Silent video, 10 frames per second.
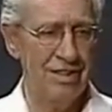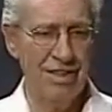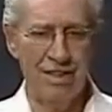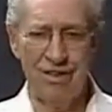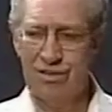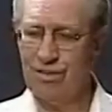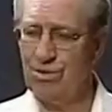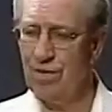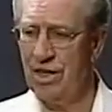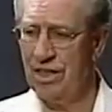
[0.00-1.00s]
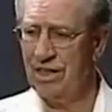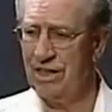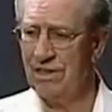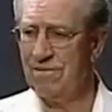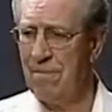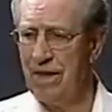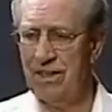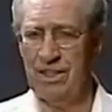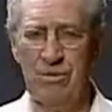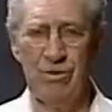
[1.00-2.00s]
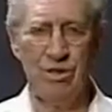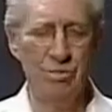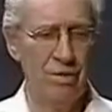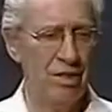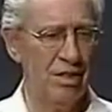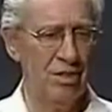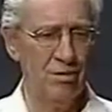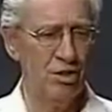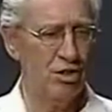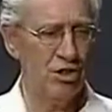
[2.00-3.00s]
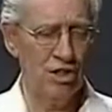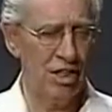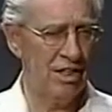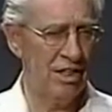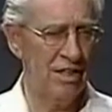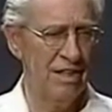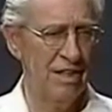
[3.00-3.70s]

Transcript: There's my God. And will become suddenly